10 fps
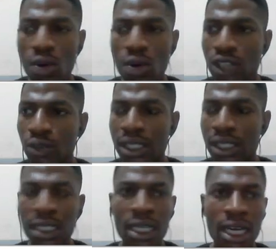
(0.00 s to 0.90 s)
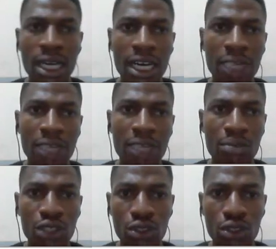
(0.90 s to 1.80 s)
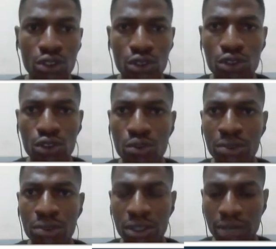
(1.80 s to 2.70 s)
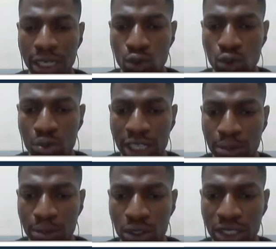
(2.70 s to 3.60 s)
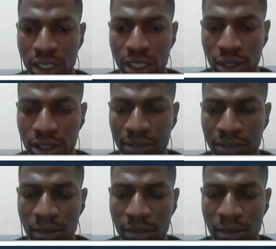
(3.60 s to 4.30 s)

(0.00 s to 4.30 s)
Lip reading: actually make money on YouTube, right? We'll be exploring a lot